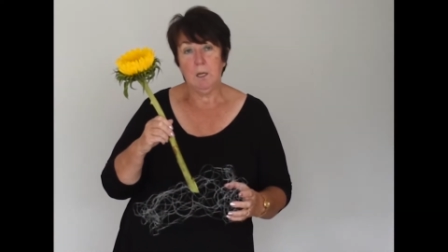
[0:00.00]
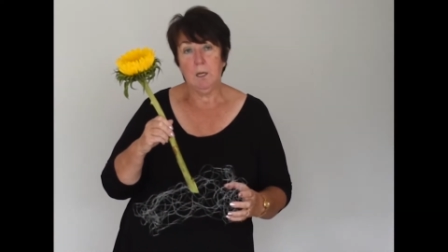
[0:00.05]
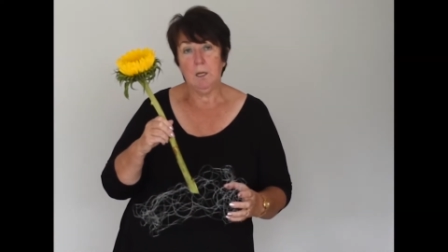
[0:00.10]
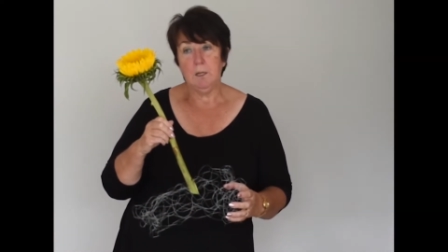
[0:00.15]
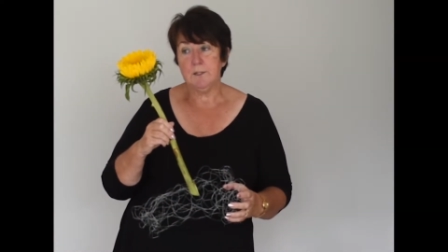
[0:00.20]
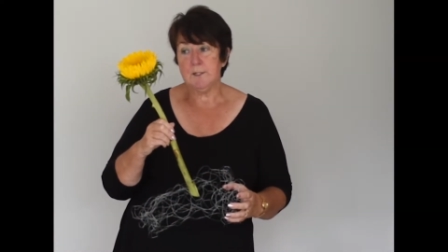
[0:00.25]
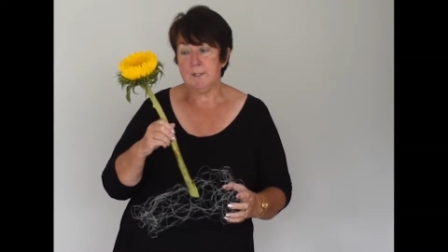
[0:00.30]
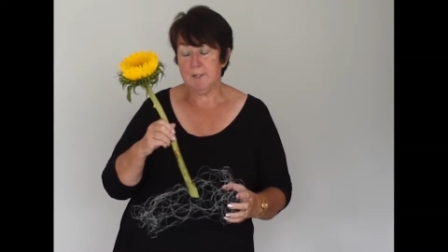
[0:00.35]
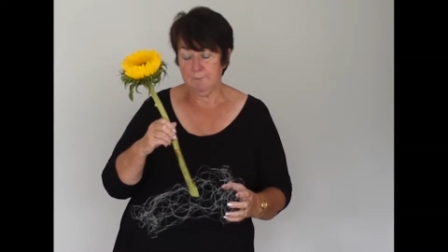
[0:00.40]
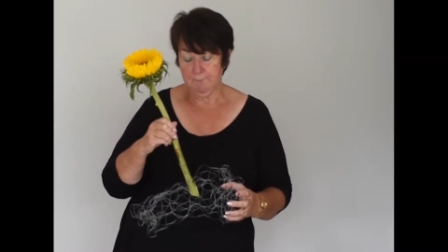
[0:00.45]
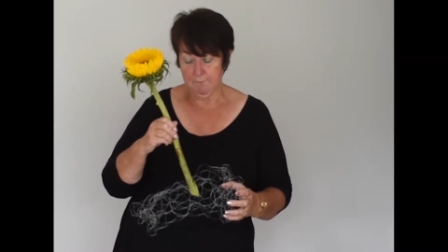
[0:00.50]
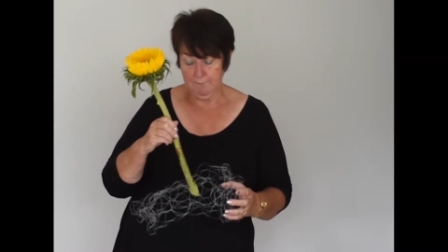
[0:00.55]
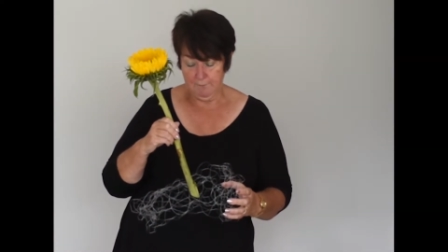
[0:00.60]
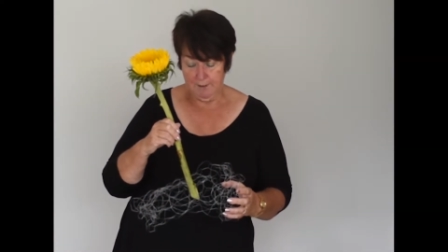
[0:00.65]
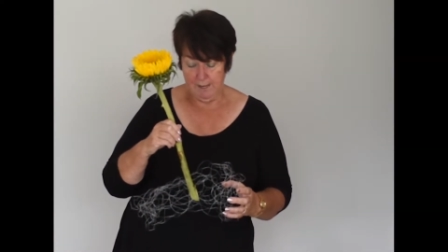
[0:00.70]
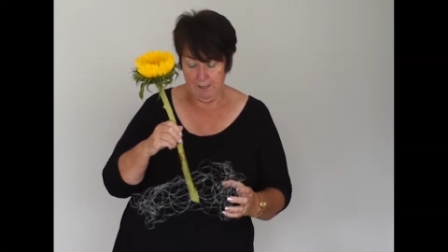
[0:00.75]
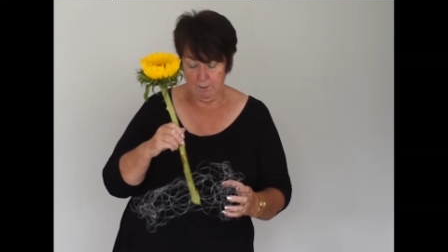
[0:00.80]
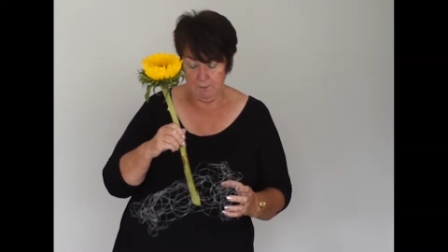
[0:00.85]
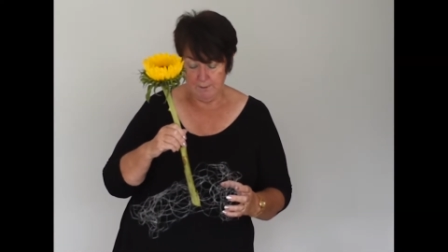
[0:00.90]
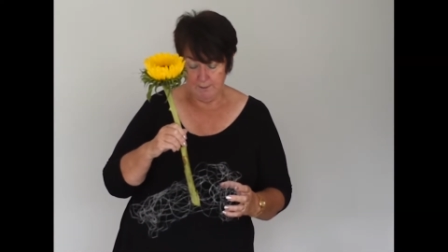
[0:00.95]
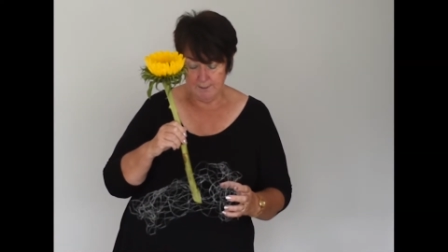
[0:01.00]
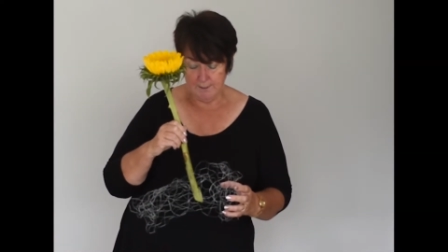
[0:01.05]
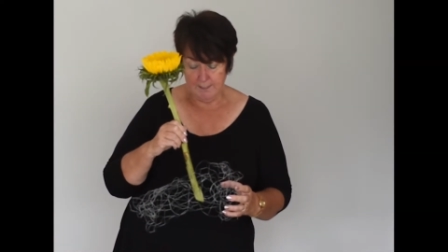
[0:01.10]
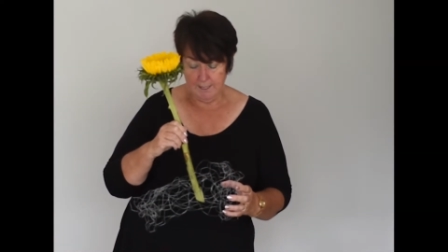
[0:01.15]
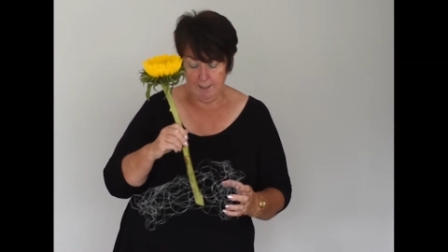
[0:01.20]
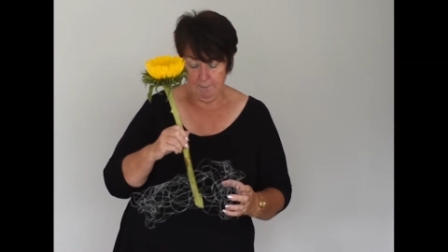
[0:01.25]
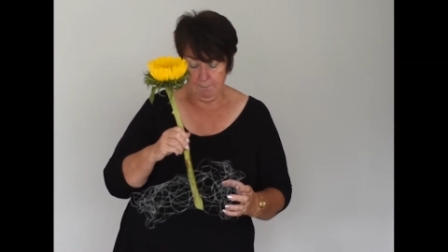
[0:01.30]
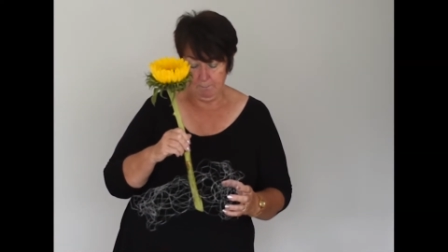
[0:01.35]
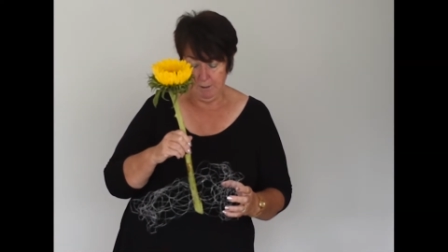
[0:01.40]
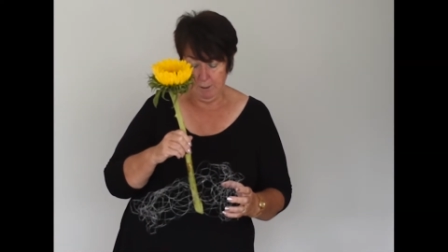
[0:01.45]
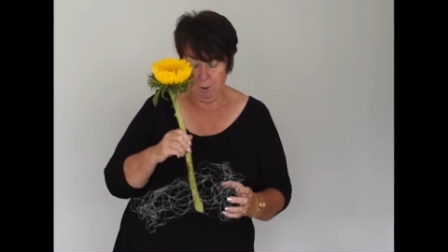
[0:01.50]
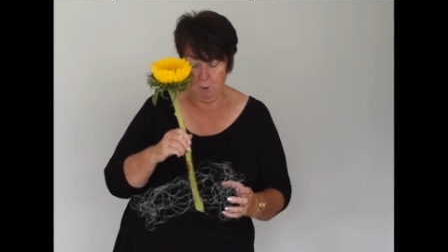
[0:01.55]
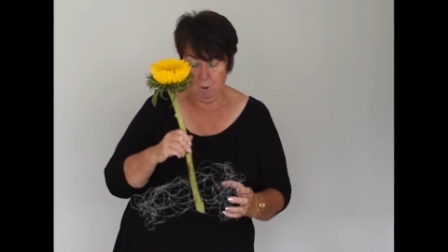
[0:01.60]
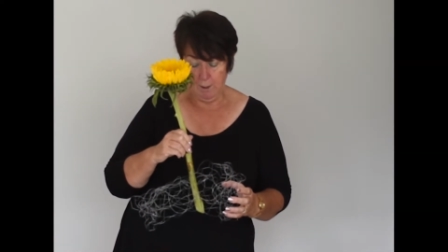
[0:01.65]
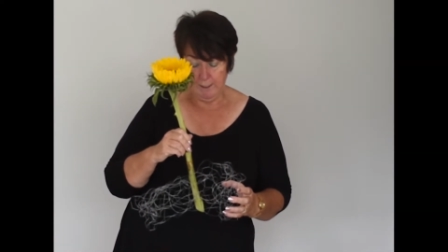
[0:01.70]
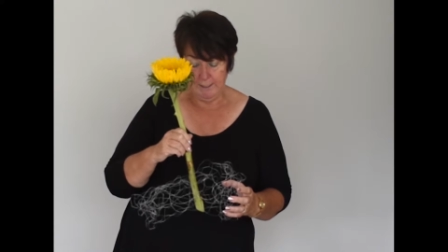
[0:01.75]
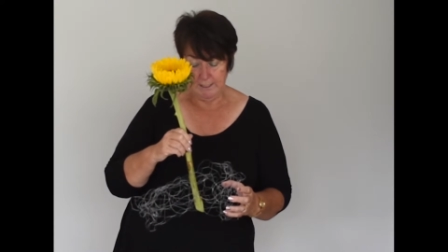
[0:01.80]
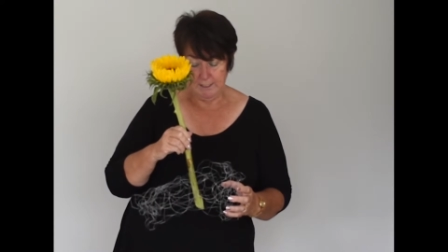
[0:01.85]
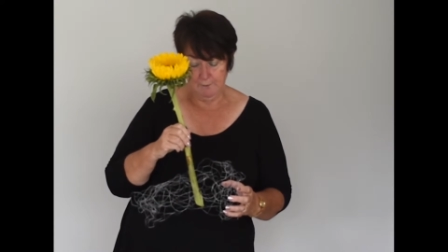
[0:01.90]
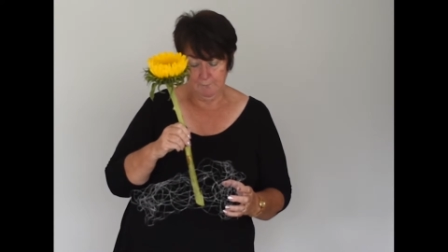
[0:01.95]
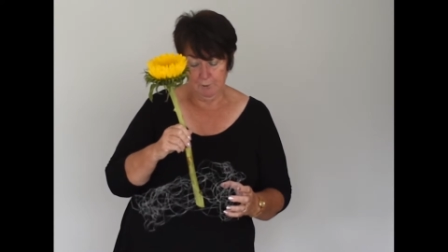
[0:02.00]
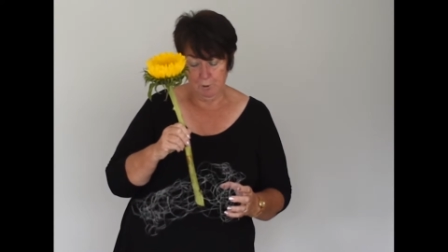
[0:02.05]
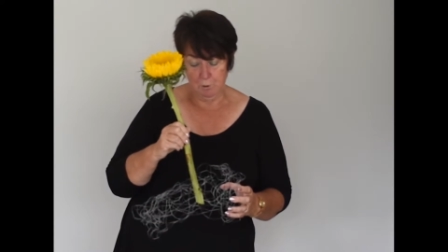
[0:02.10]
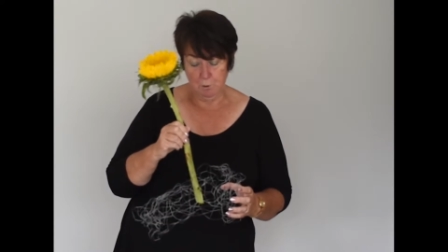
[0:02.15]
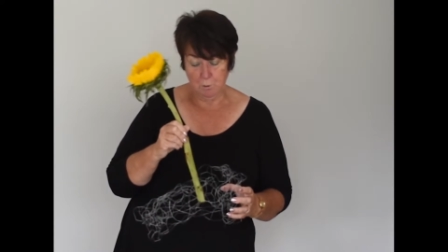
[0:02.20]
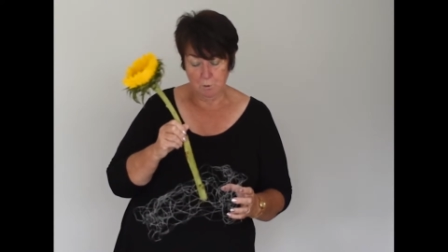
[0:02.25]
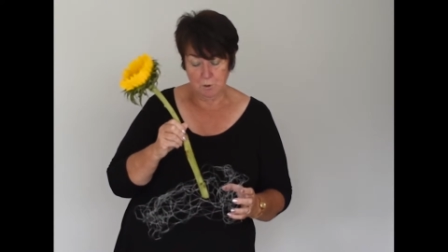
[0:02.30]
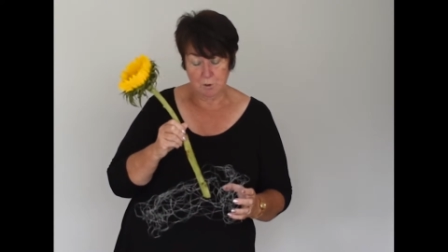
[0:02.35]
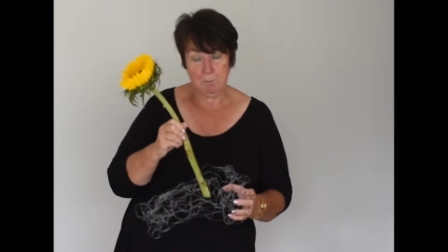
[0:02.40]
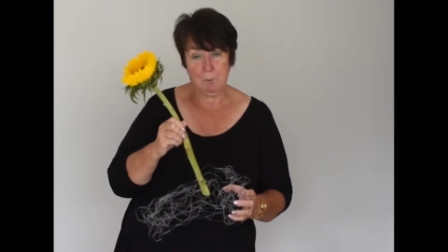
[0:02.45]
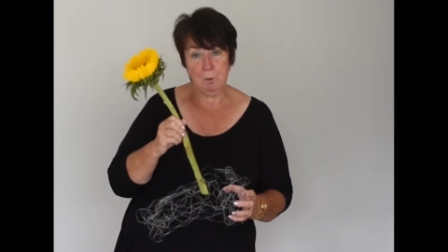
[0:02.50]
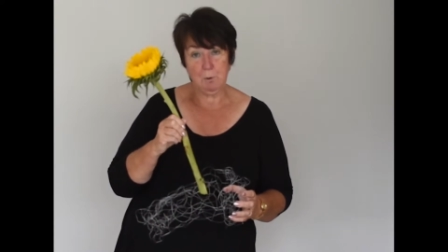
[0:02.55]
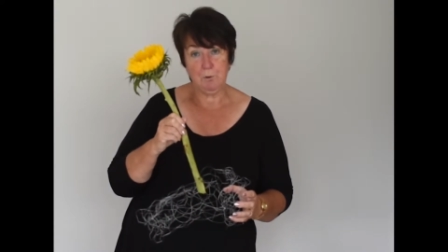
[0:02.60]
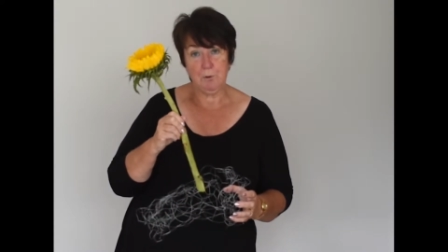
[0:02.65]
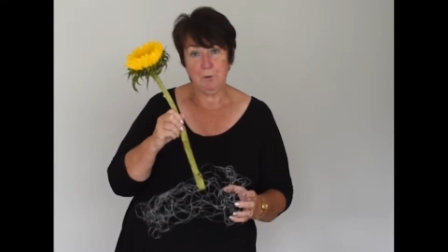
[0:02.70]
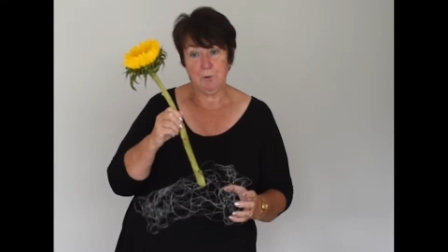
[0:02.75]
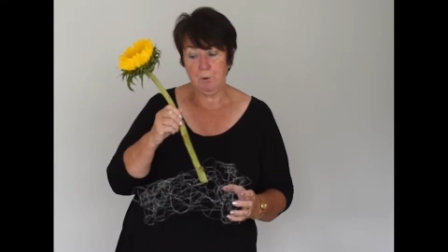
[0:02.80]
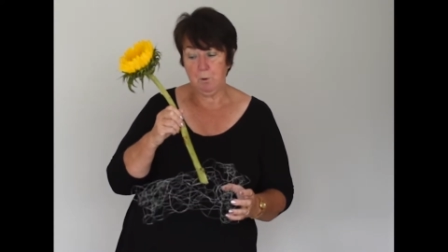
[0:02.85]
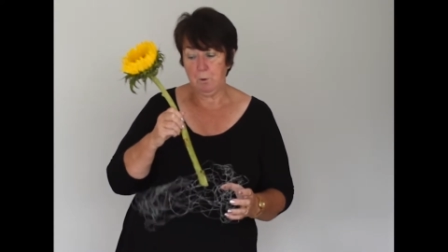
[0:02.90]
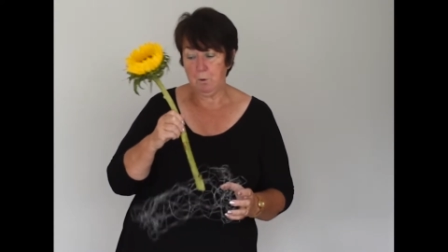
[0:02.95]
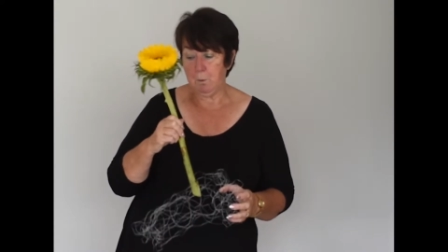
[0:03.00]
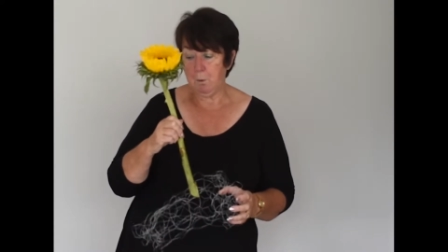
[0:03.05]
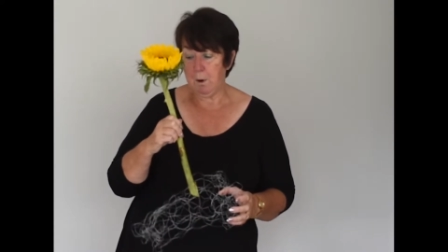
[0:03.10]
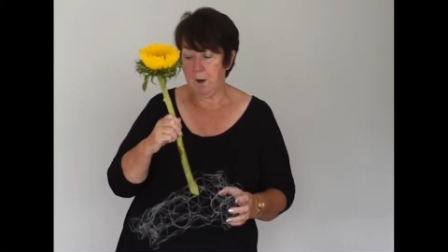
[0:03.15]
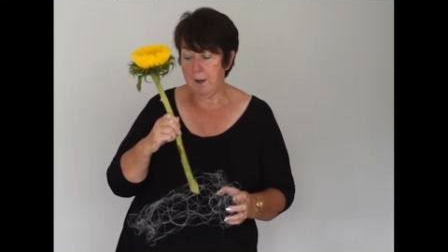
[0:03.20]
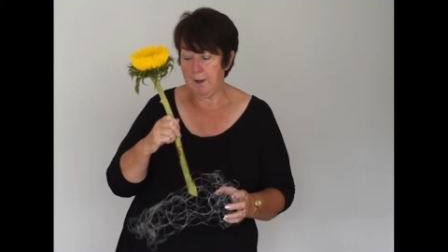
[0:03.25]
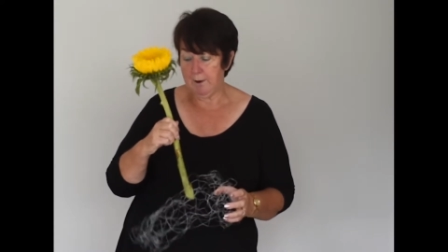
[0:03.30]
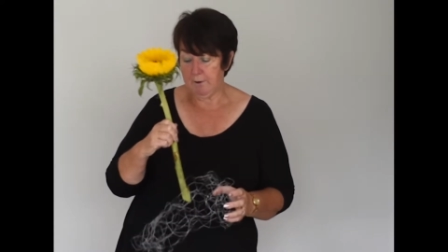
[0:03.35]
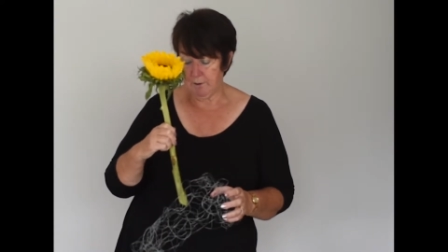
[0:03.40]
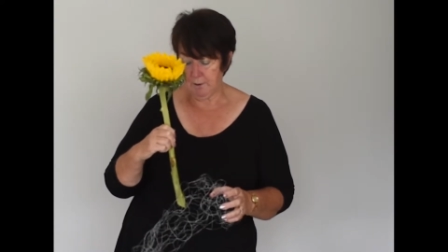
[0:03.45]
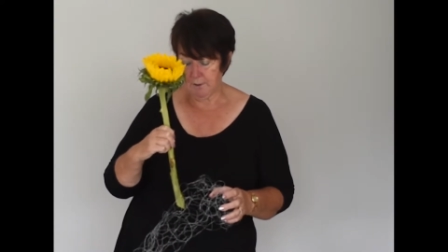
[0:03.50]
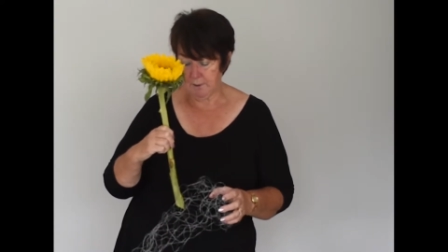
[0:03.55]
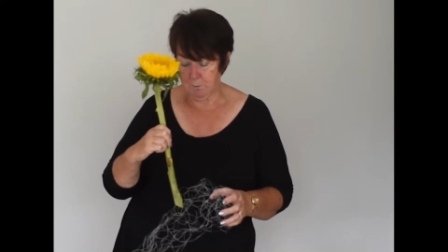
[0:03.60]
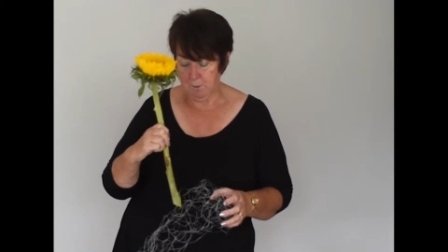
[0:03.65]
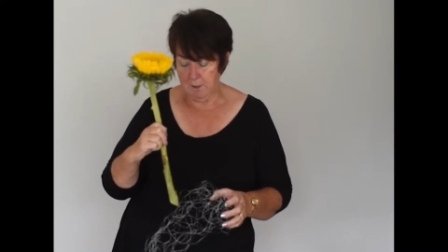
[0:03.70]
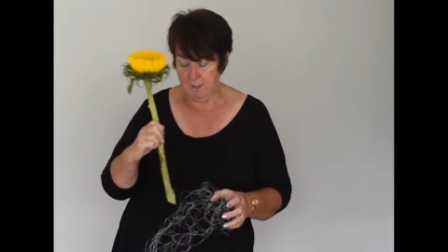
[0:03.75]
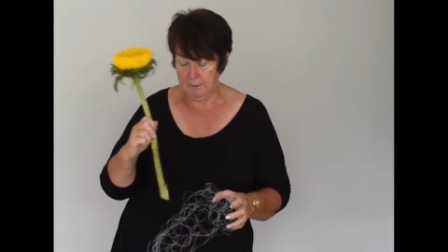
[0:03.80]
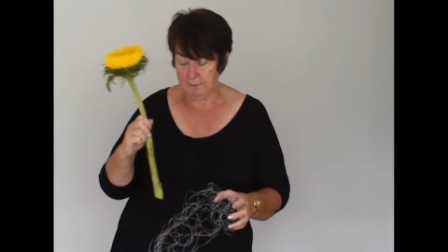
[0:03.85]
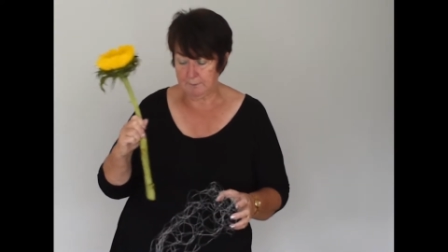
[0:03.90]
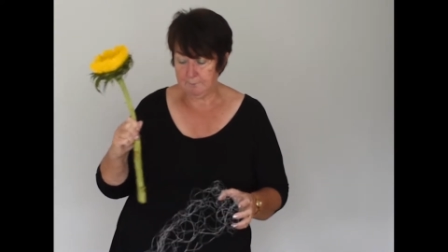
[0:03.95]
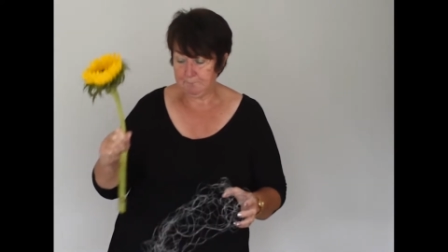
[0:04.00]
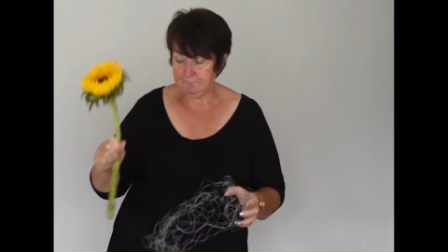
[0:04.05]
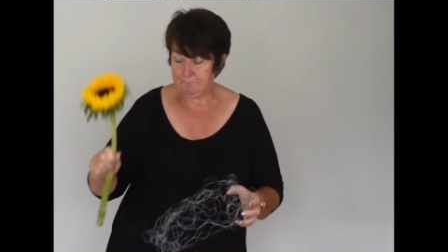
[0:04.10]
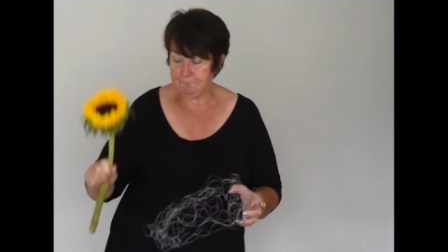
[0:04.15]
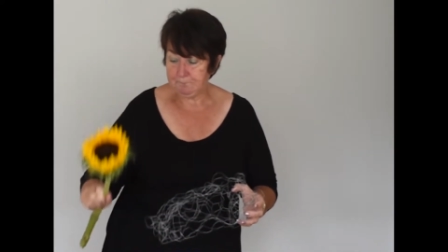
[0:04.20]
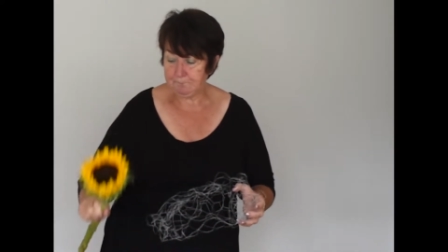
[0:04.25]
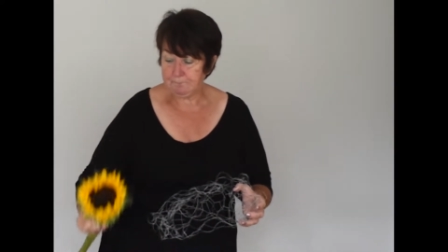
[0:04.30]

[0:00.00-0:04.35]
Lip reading: sunflowers, can be quite difficult to put through the wire as well.